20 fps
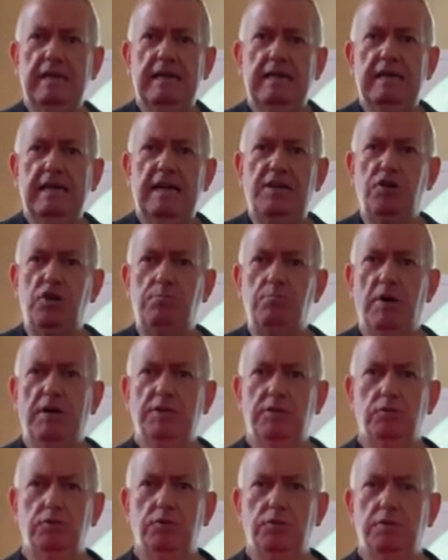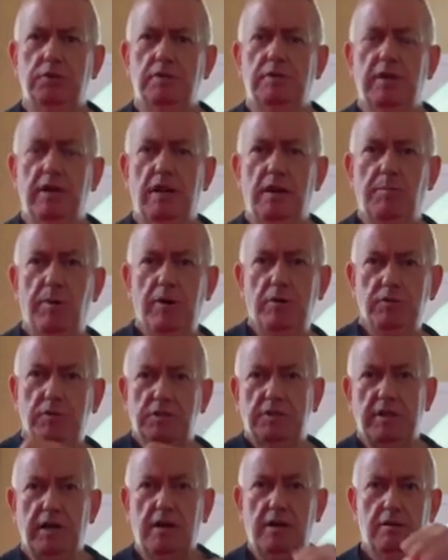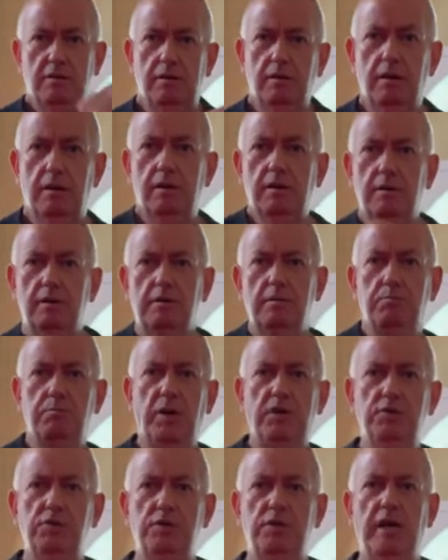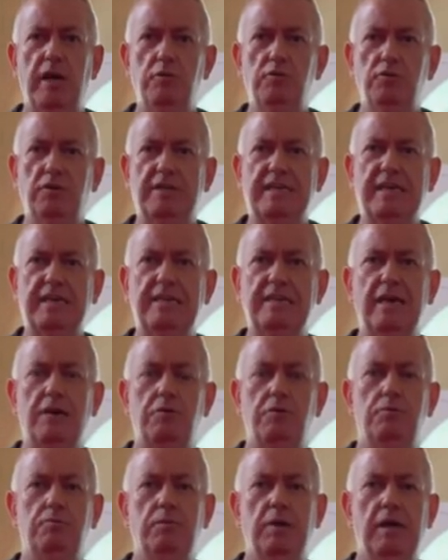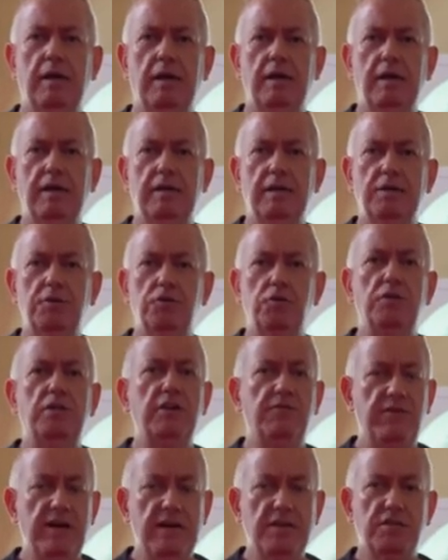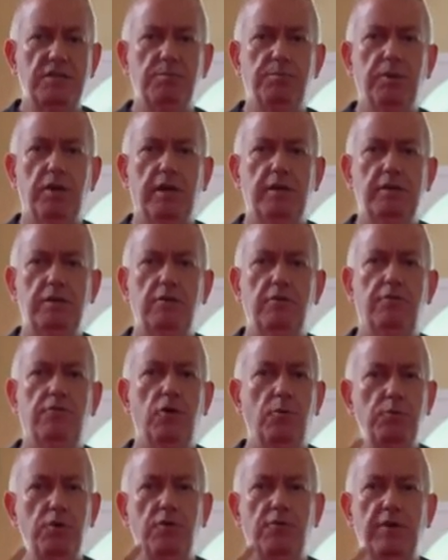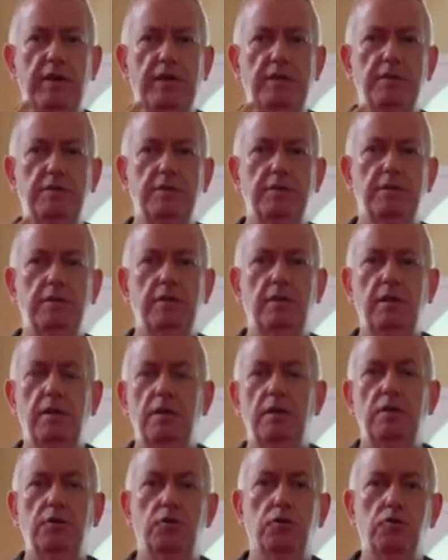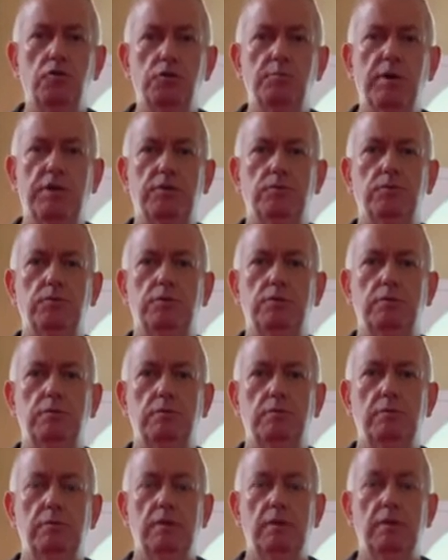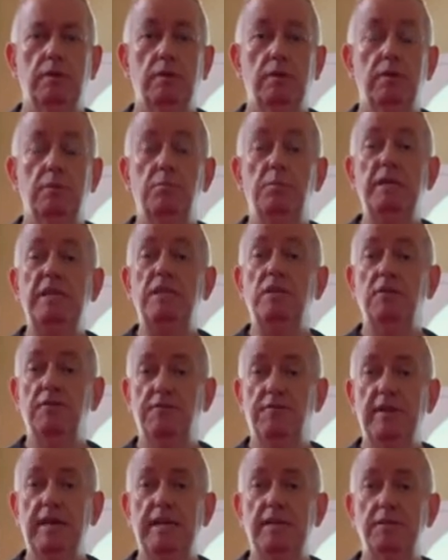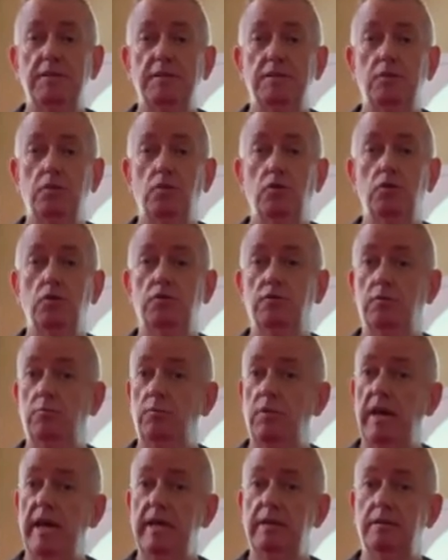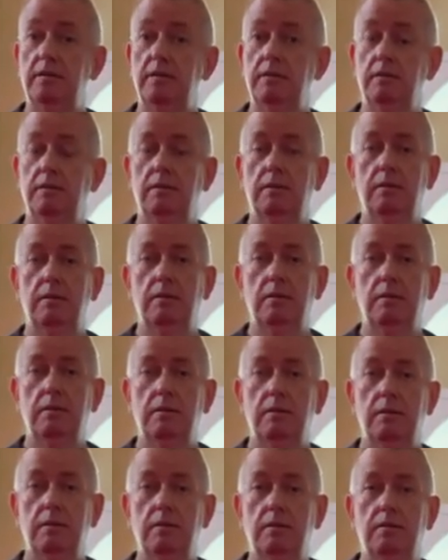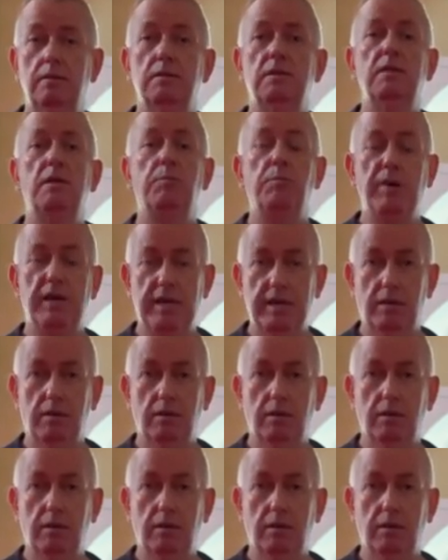in your muscles that are about to start punching out or kicking out. So it diverts the blood from your face to those muscles, meaning your face goes from red to pale.